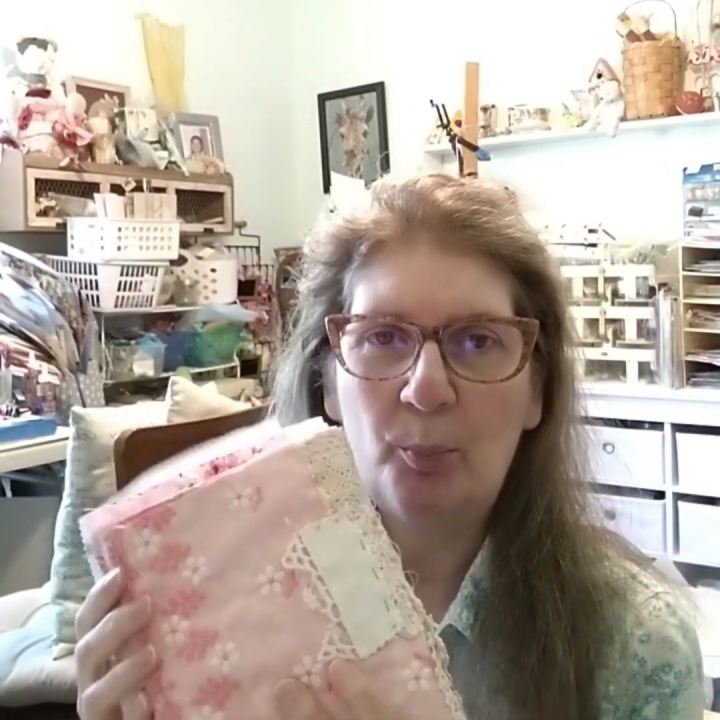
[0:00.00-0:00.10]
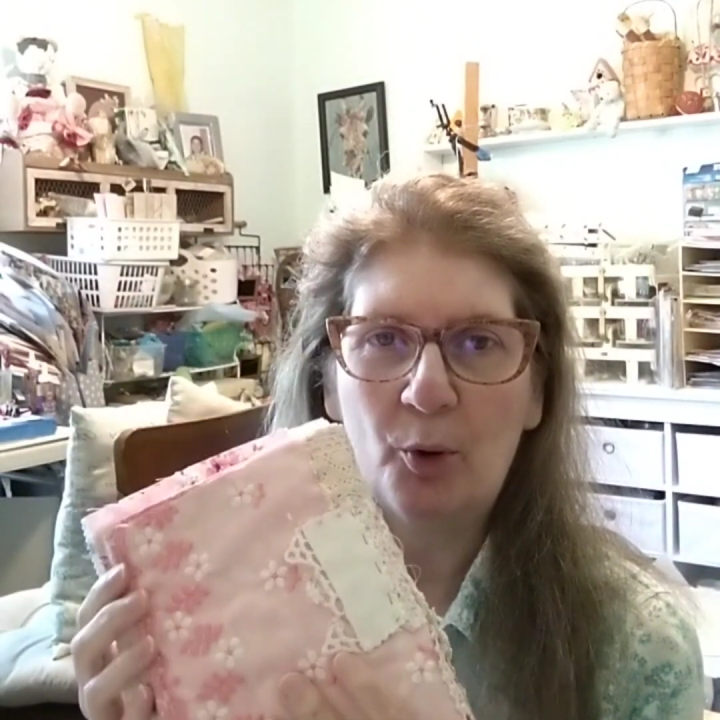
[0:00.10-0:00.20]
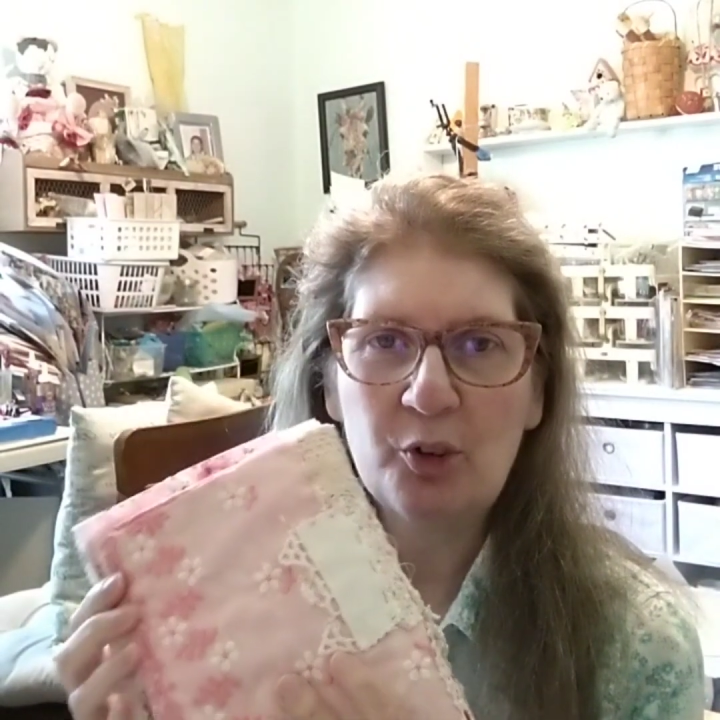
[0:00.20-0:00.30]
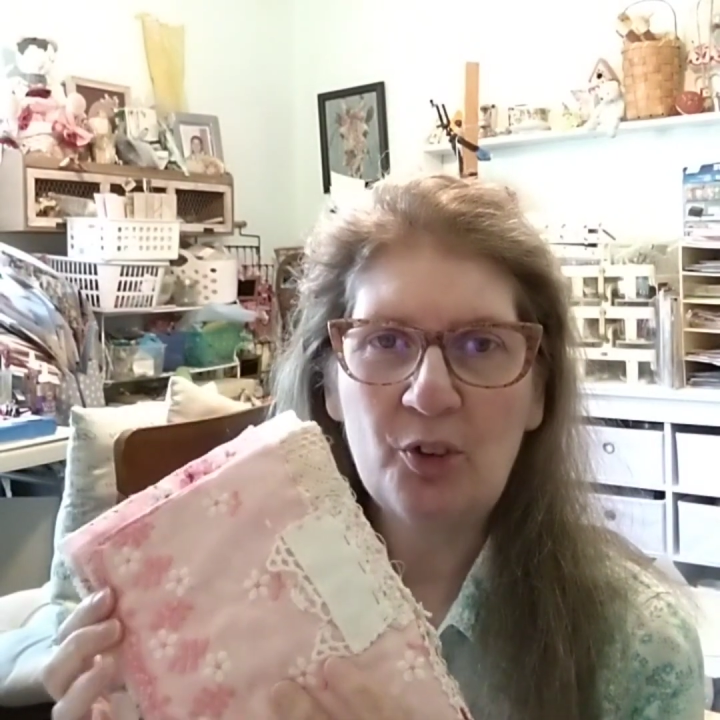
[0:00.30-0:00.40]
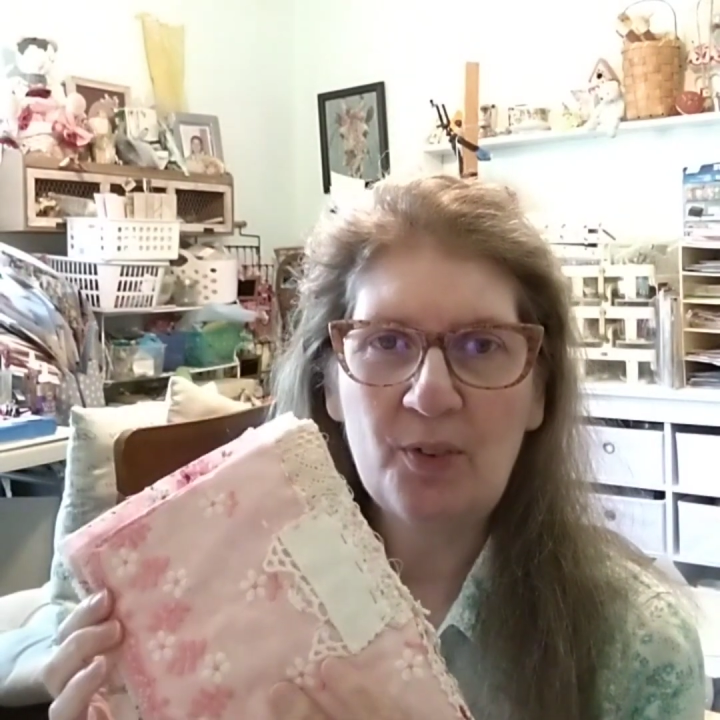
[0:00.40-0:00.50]

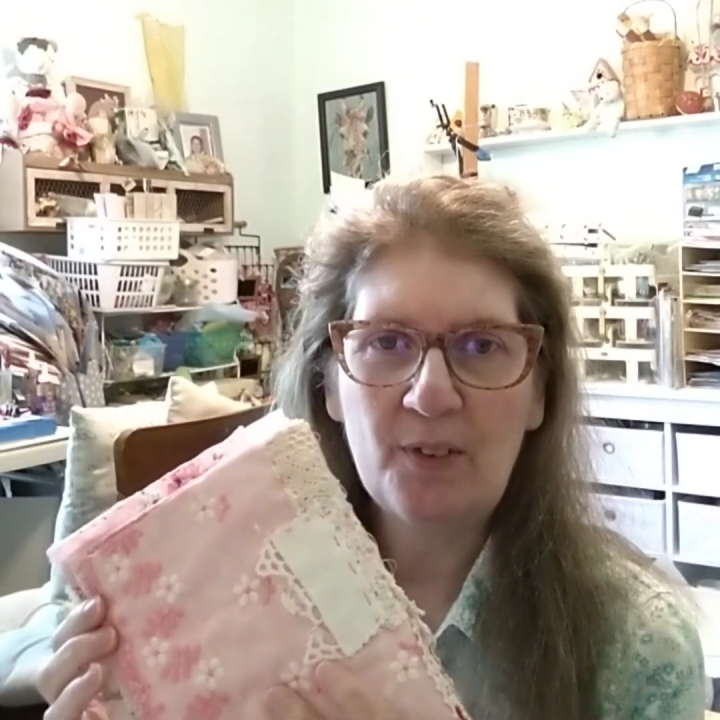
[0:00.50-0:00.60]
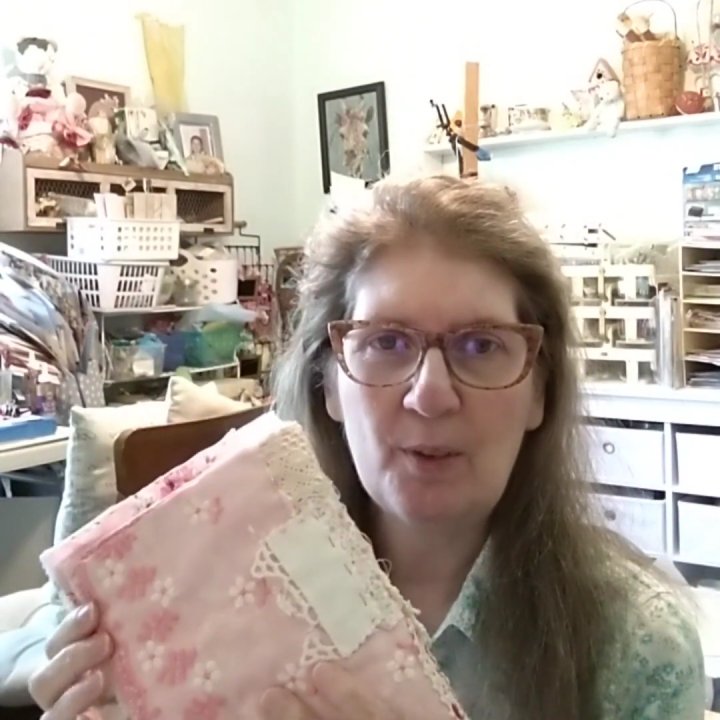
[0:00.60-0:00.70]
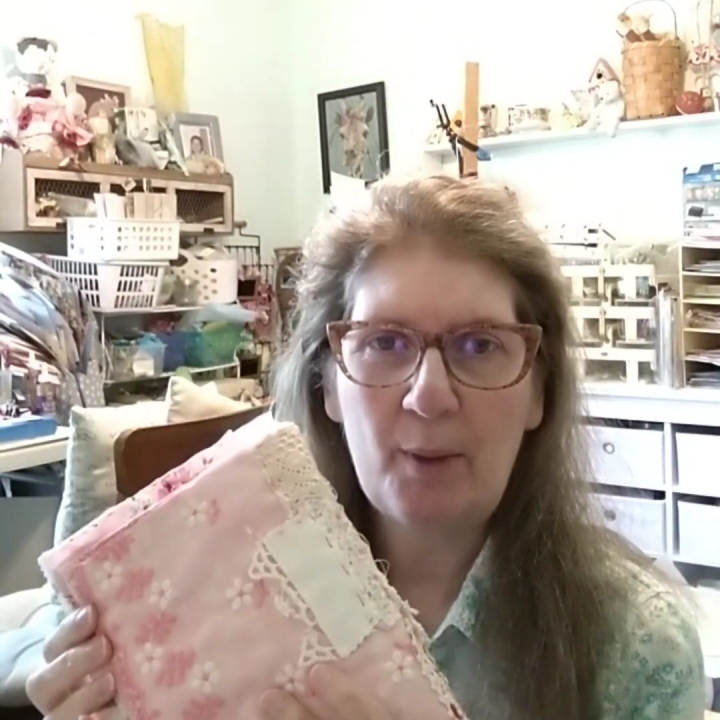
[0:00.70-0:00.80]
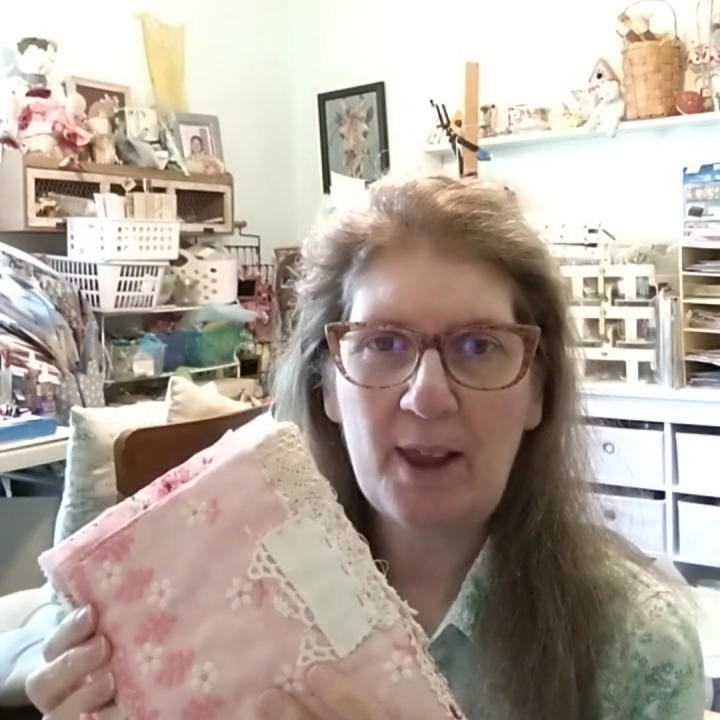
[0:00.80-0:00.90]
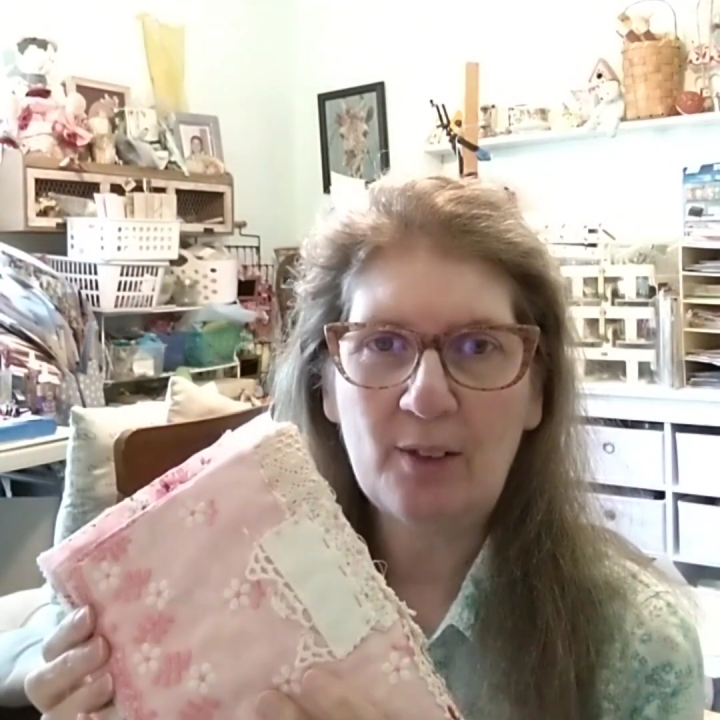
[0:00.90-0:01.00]
purchase this
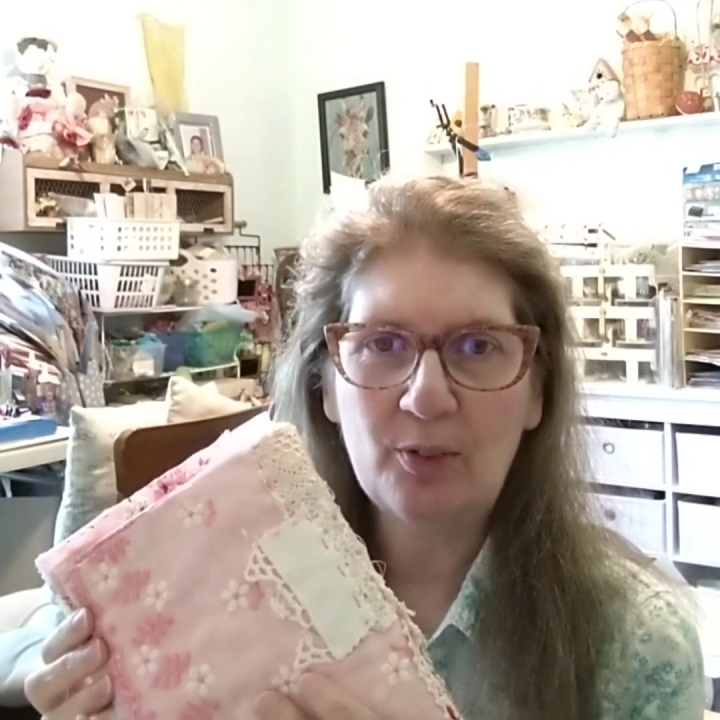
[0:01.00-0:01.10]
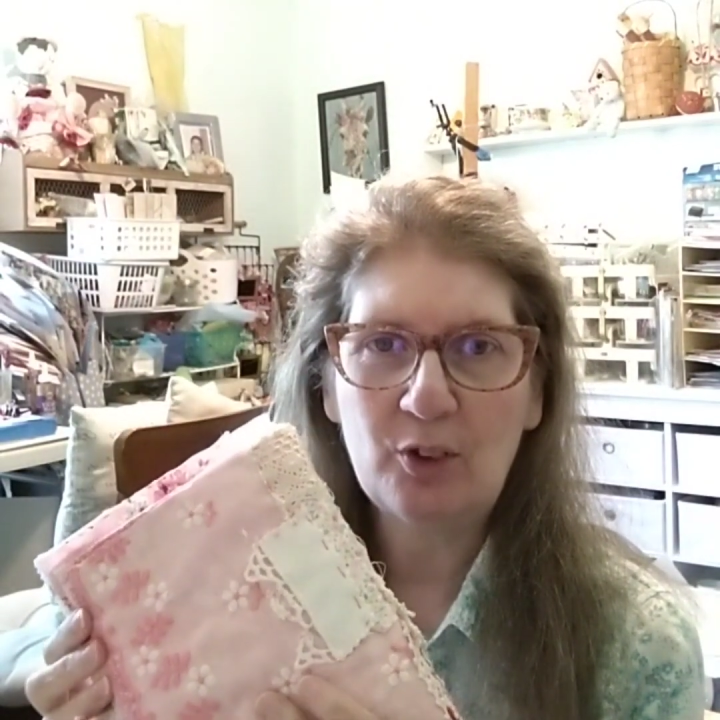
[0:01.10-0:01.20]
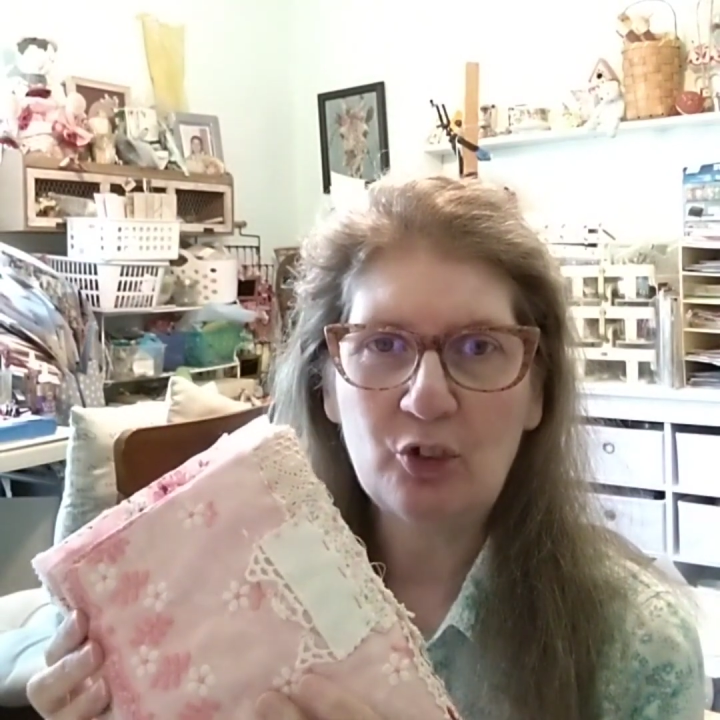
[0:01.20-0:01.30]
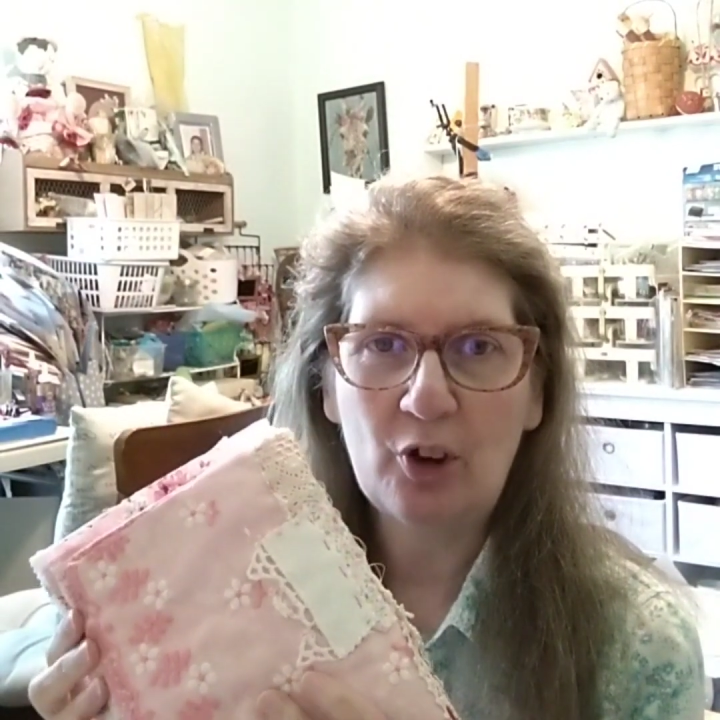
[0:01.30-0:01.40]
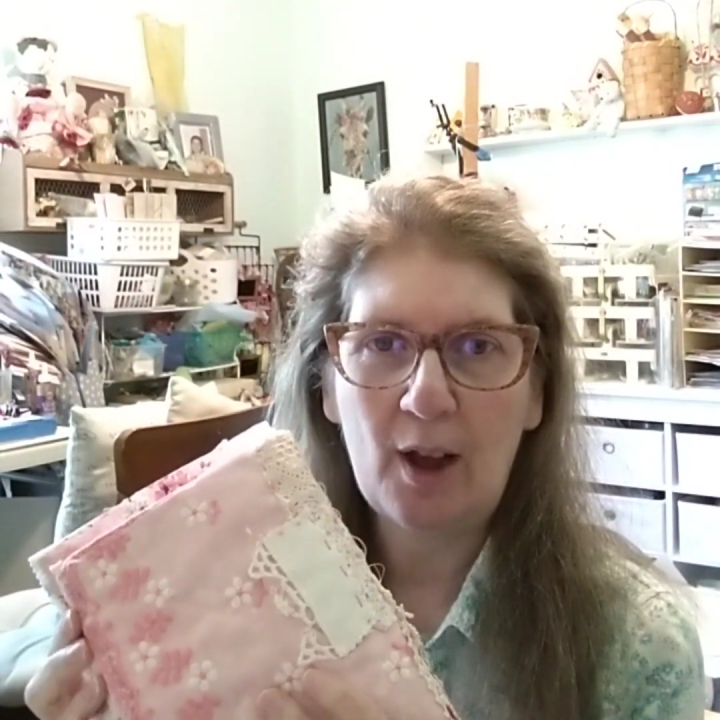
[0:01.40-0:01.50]
in my
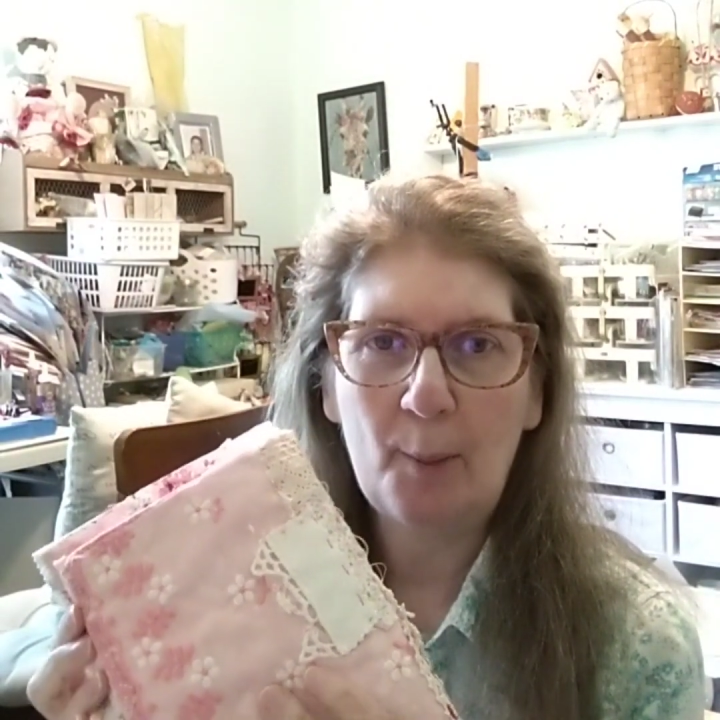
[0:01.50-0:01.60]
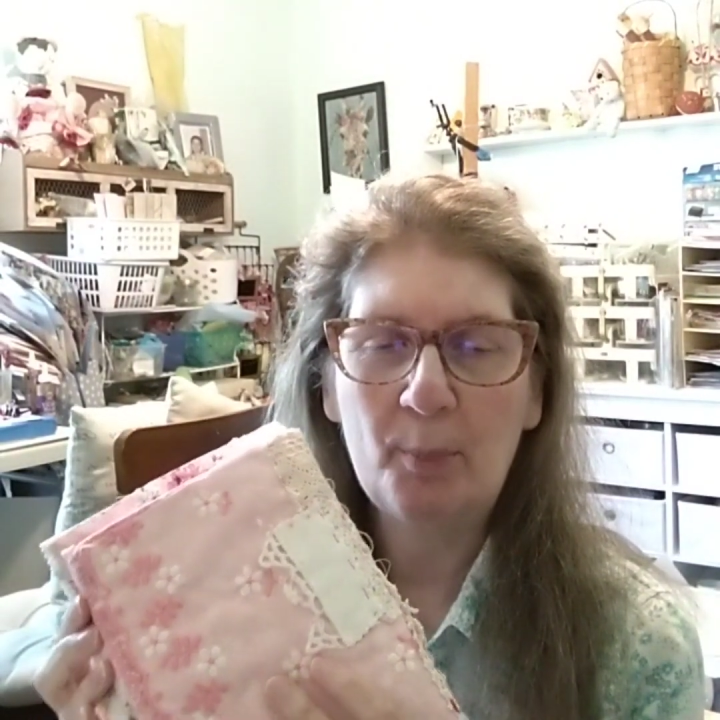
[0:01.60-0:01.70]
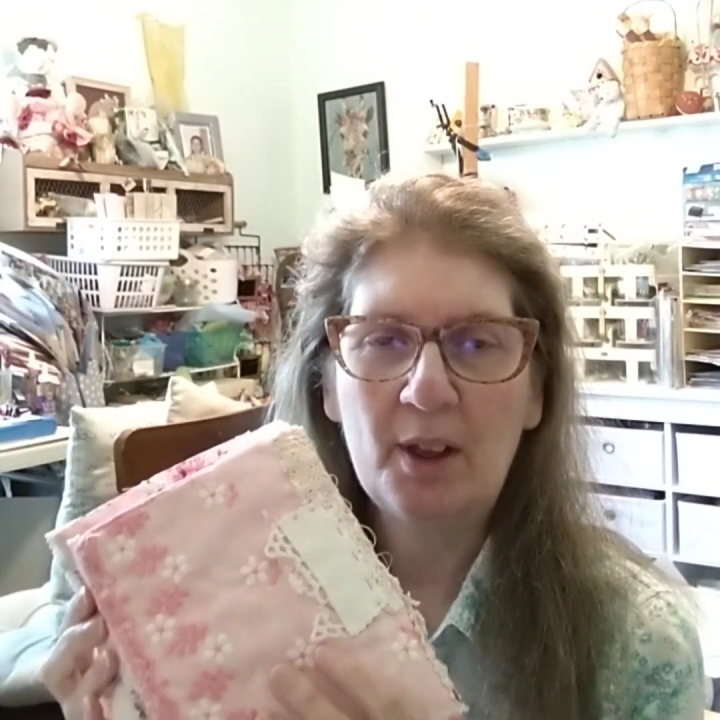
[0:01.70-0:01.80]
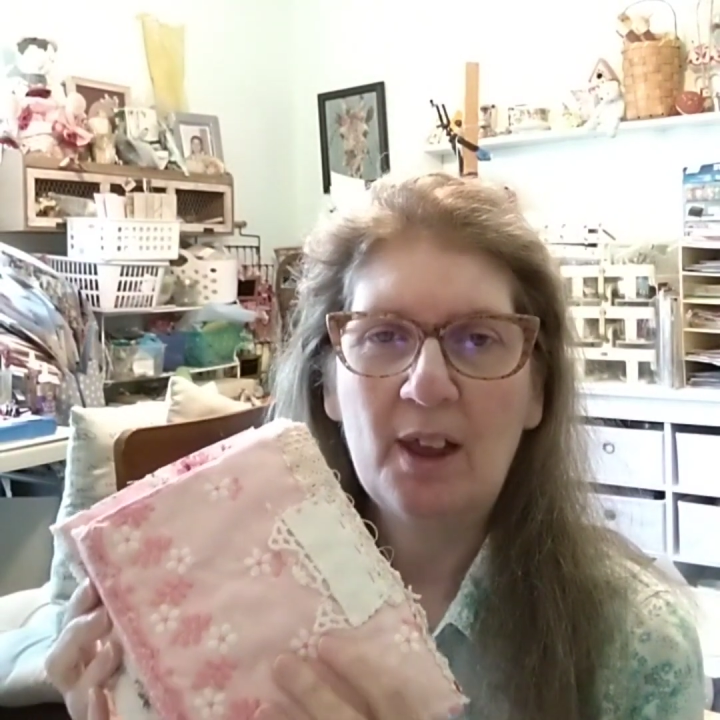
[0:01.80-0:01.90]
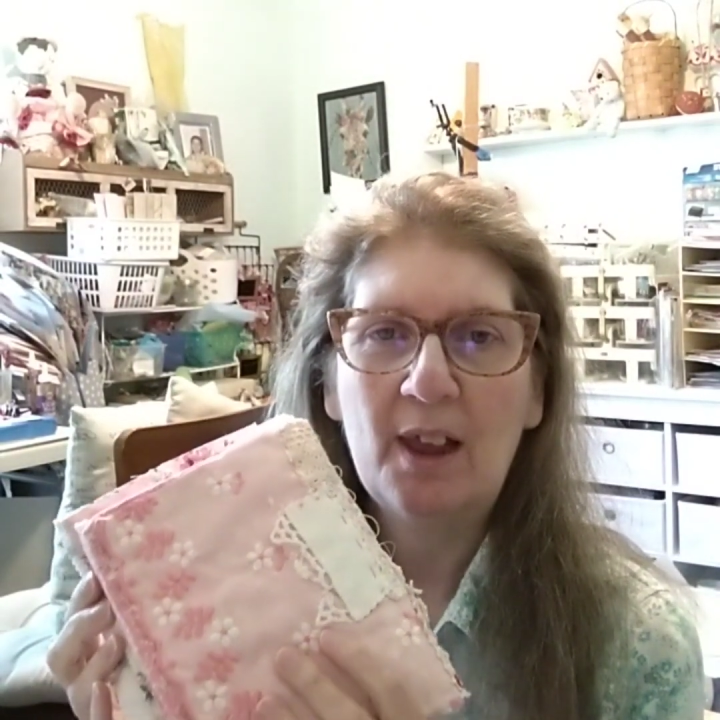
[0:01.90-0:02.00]
Etsy shop.